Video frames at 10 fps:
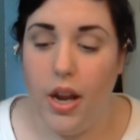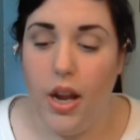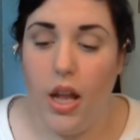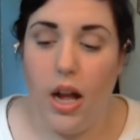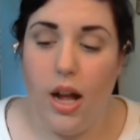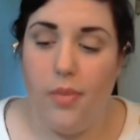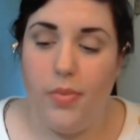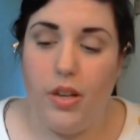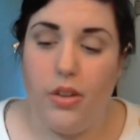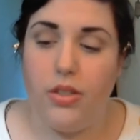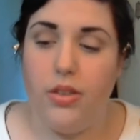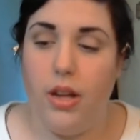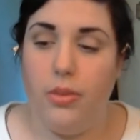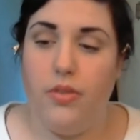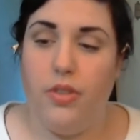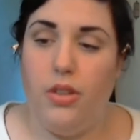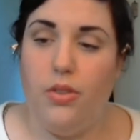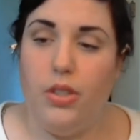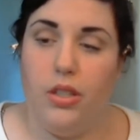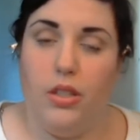It also helps if you
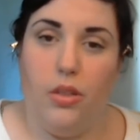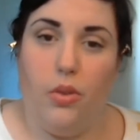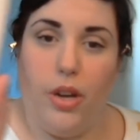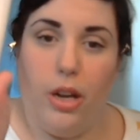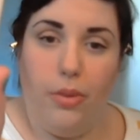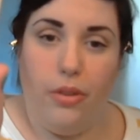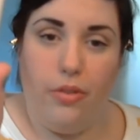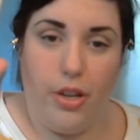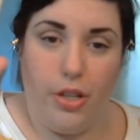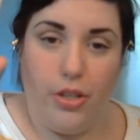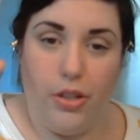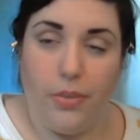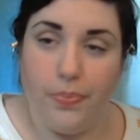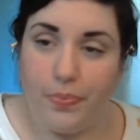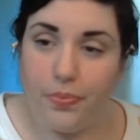use this L'Oreal Professional.